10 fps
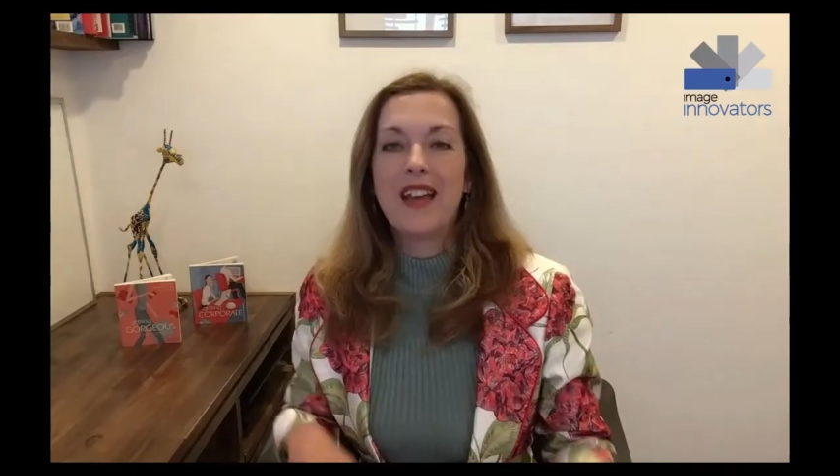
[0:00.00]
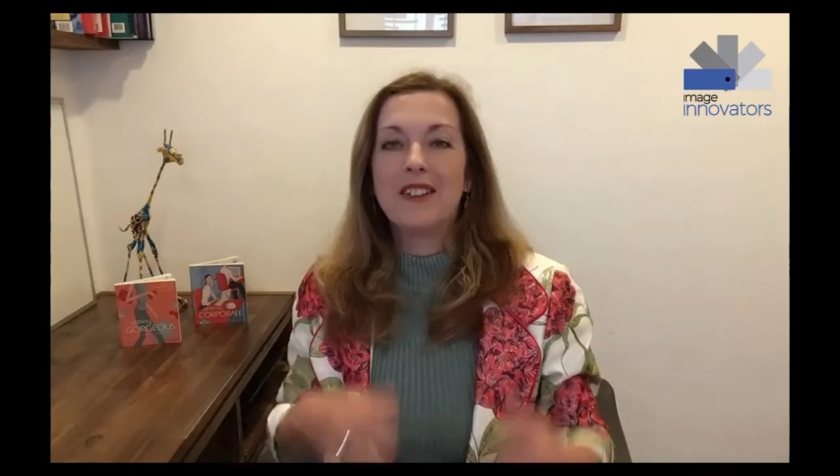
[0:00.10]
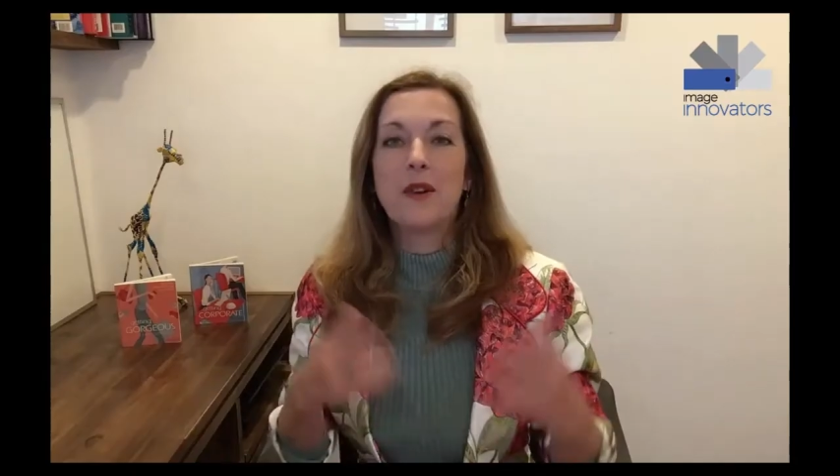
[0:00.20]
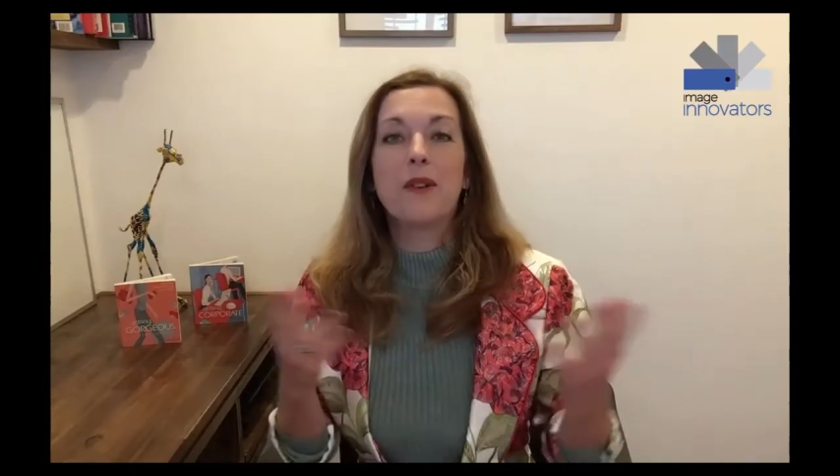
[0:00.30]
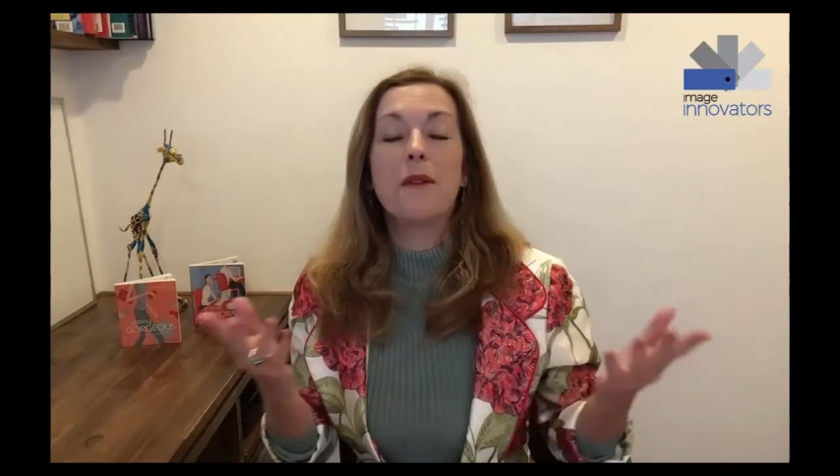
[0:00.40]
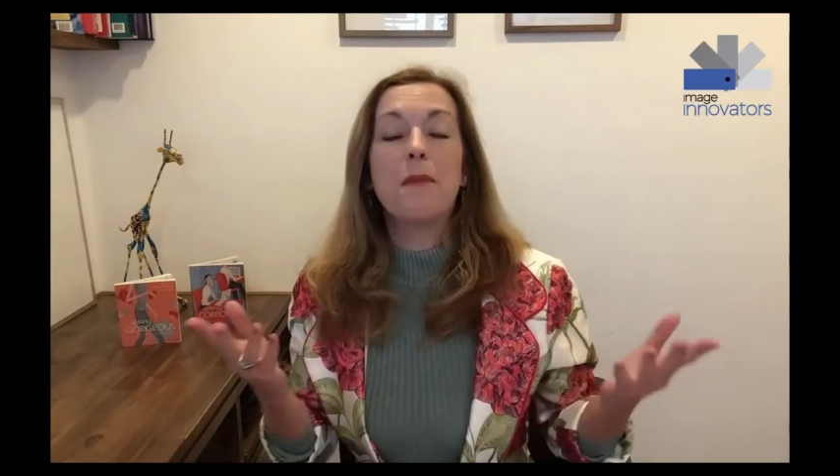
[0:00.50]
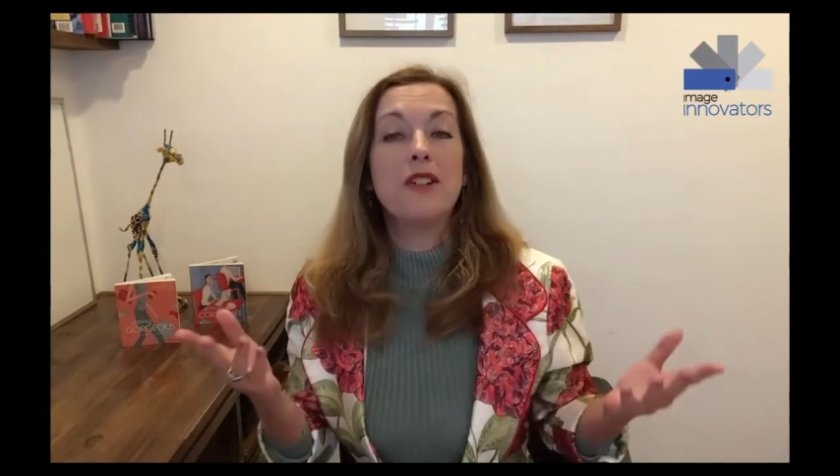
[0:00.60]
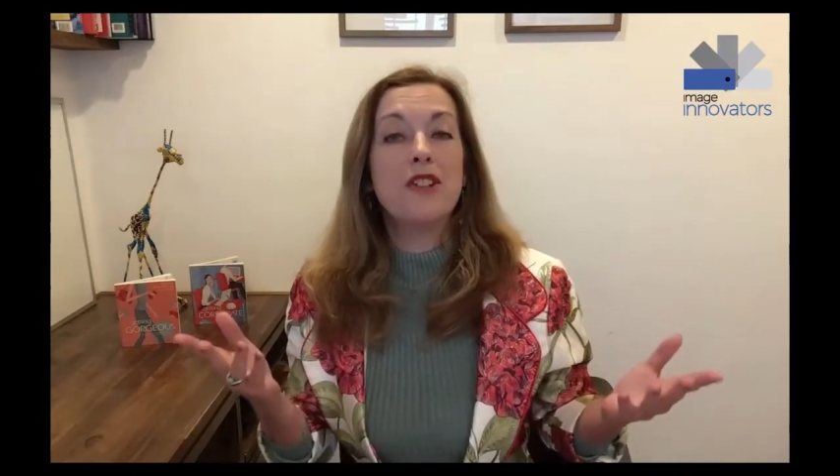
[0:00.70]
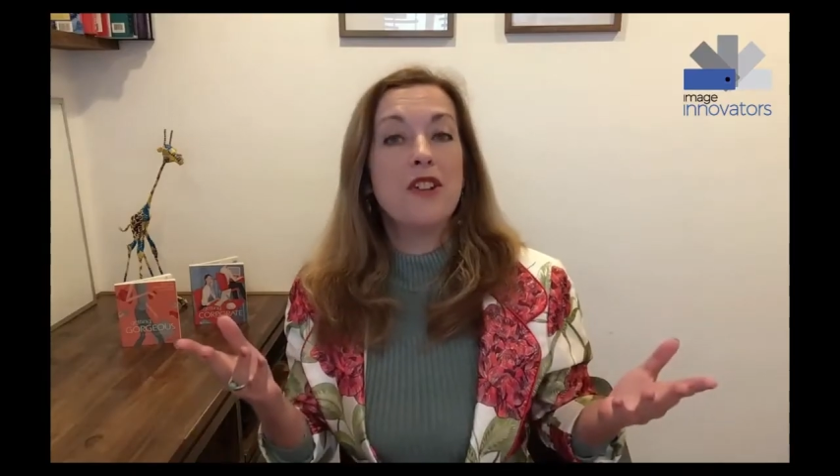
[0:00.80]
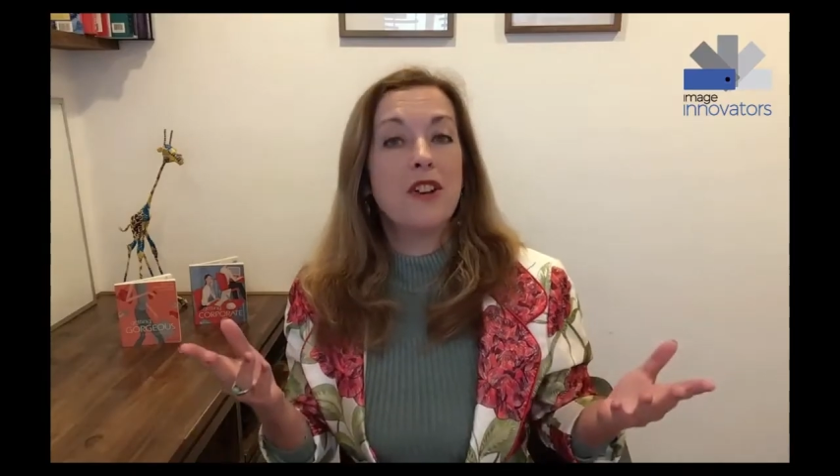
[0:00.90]
So, as I
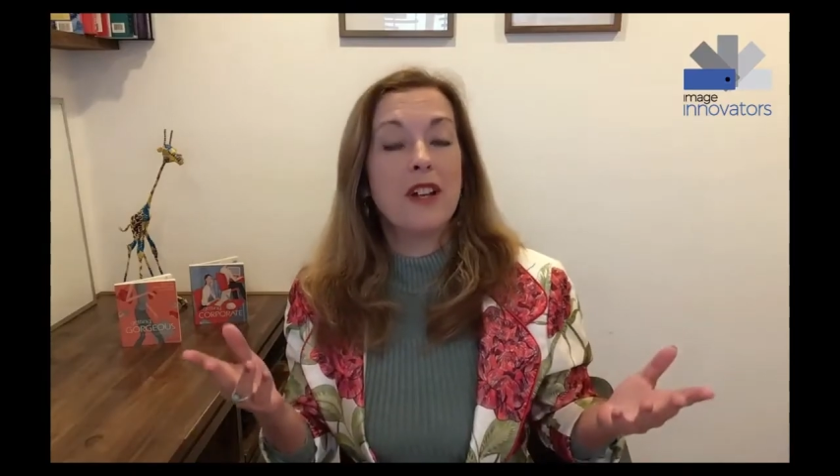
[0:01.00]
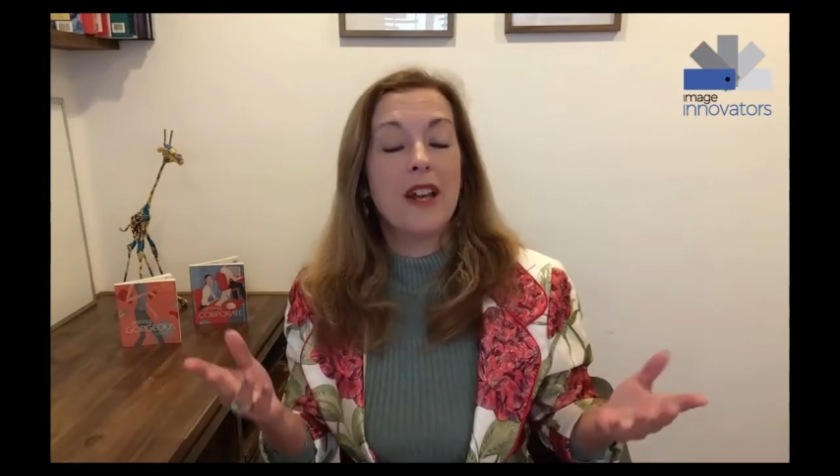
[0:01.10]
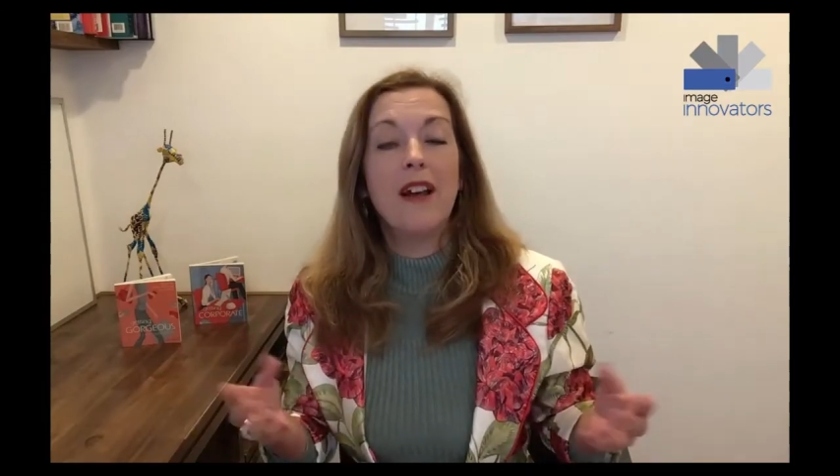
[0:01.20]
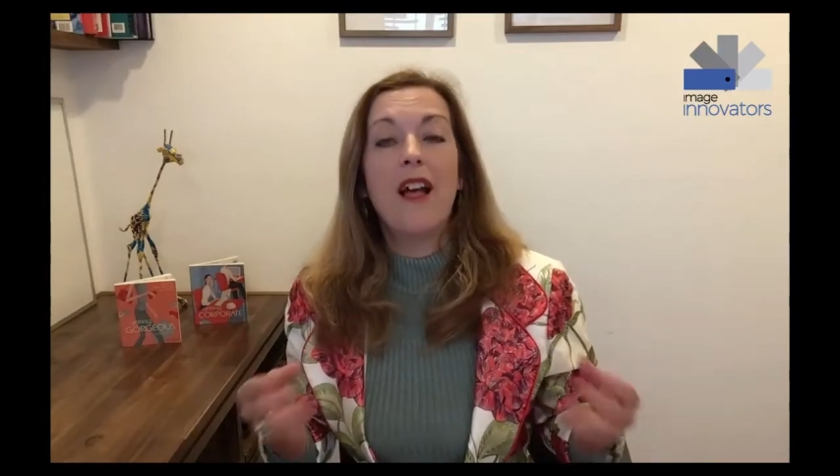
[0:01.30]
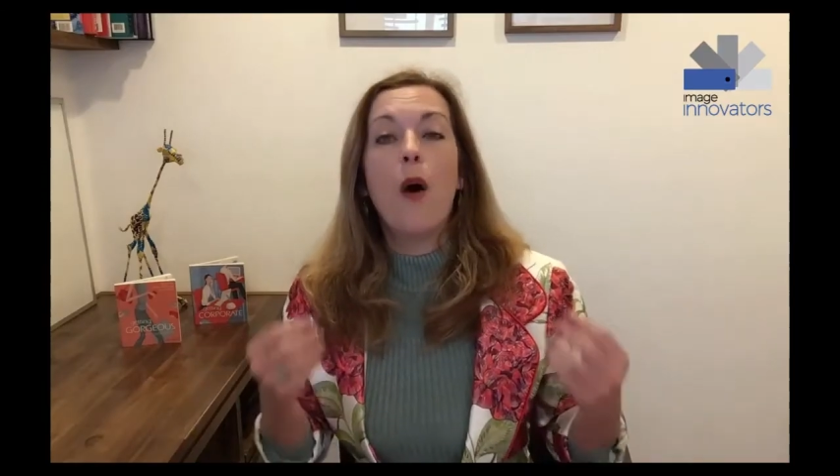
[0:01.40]
mentioned earlier,